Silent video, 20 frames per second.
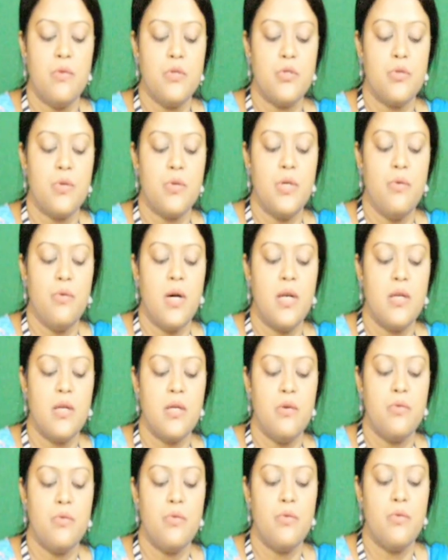So Q1
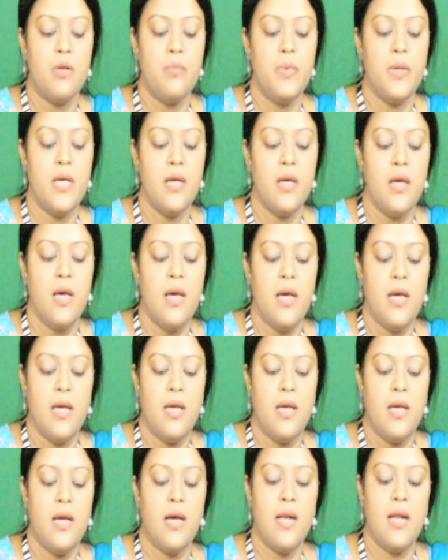Q2 will be
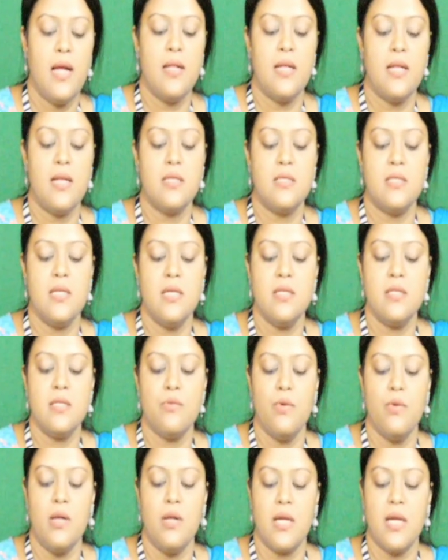here, and the strings
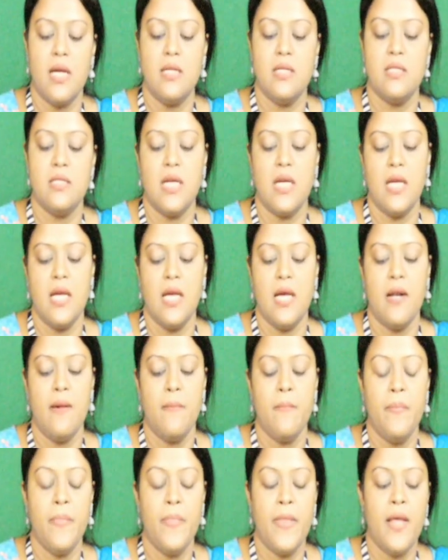we can check here.
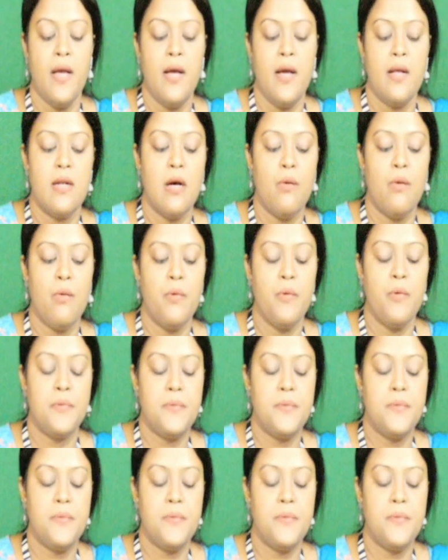Now